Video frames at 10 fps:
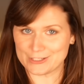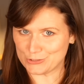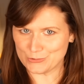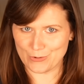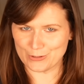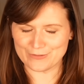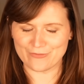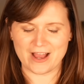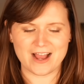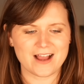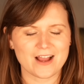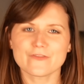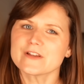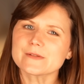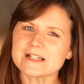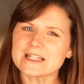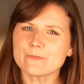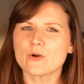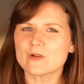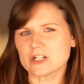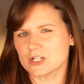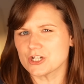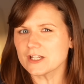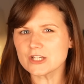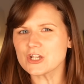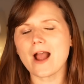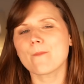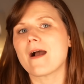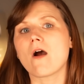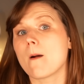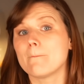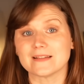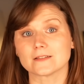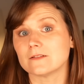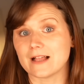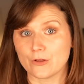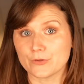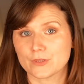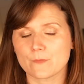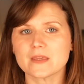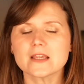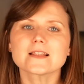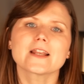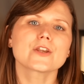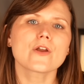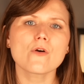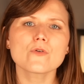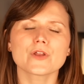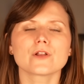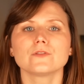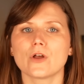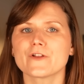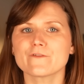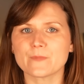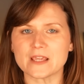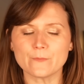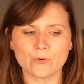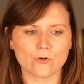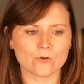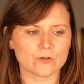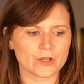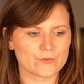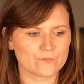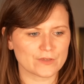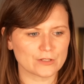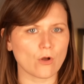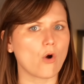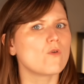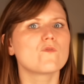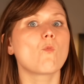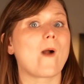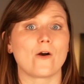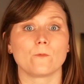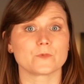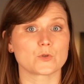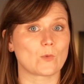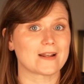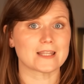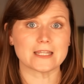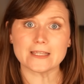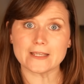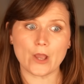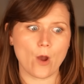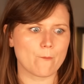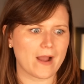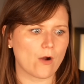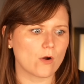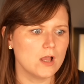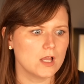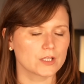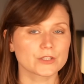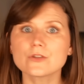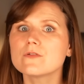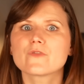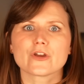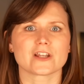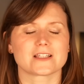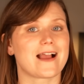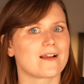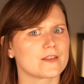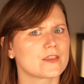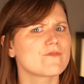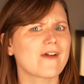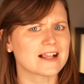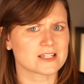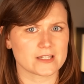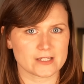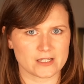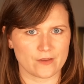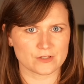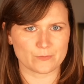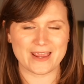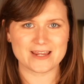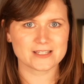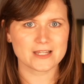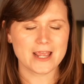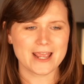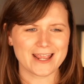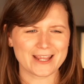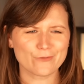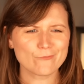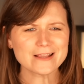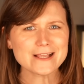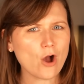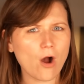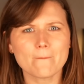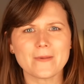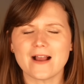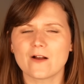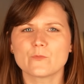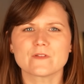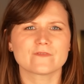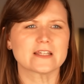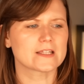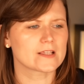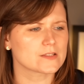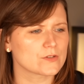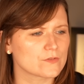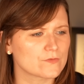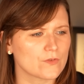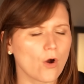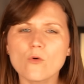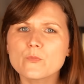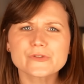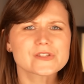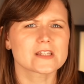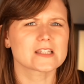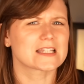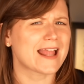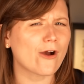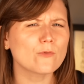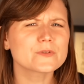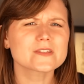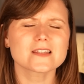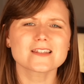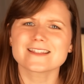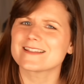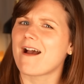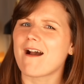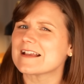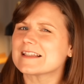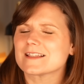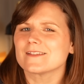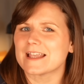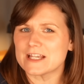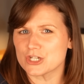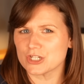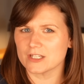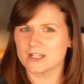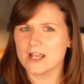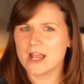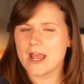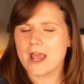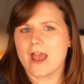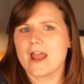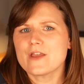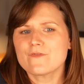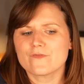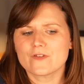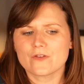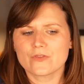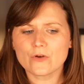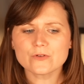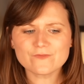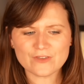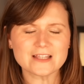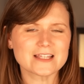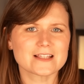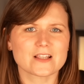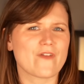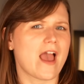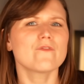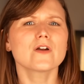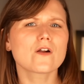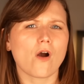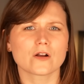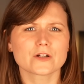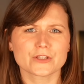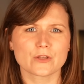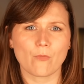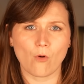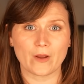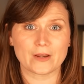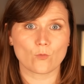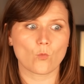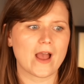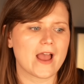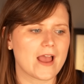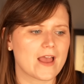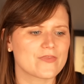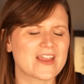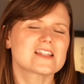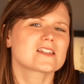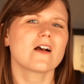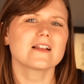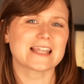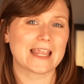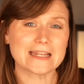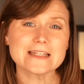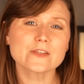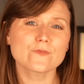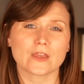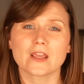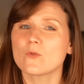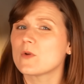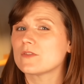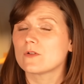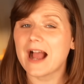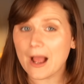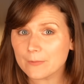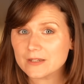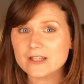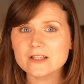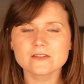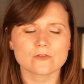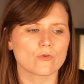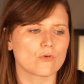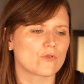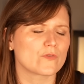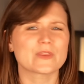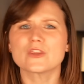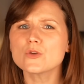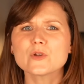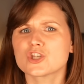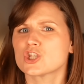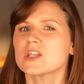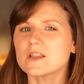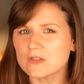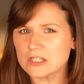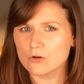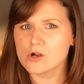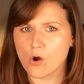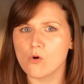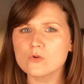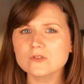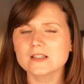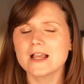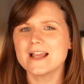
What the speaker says: to all of that, I first want to take a moment just to chat about our mental health, because I know that a lot of people can feel overwhelmed when thinking about the universe and the vastness of space. It can really compound with feelings of hopelessness and helplessness and isolation. And if those feelings have ever gotten to the point where they start to interfere with your happiness or with you achieving your goals,